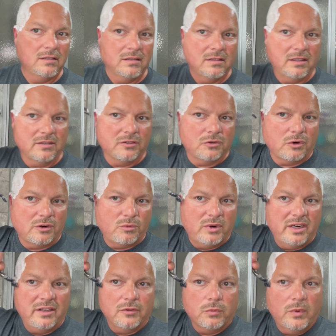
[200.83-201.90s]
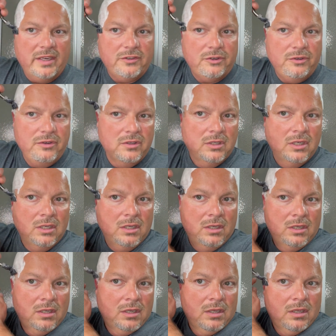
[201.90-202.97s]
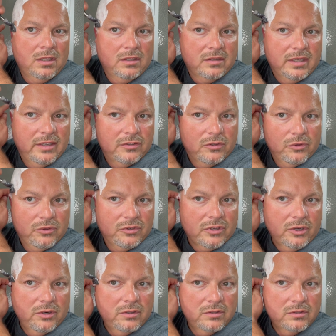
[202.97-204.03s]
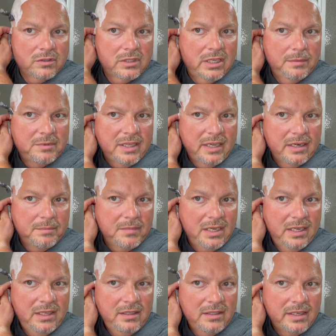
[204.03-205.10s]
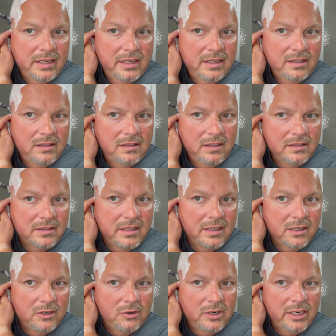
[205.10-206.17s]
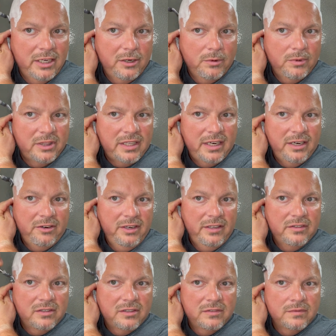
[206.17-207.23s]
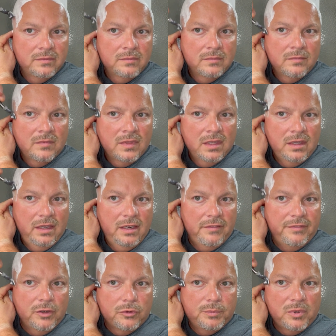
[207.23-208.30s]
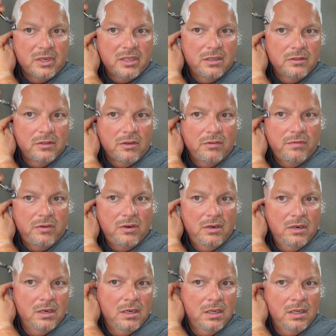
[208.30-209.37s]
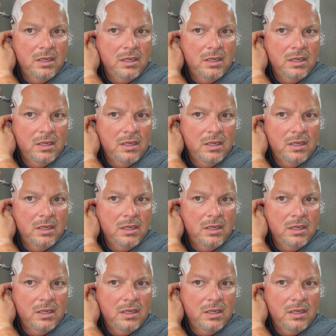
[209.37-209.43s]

this is sort of when his winter seasonal, so keep that in mind. And let's get going here with the Harry's, and it feels pretty good so far.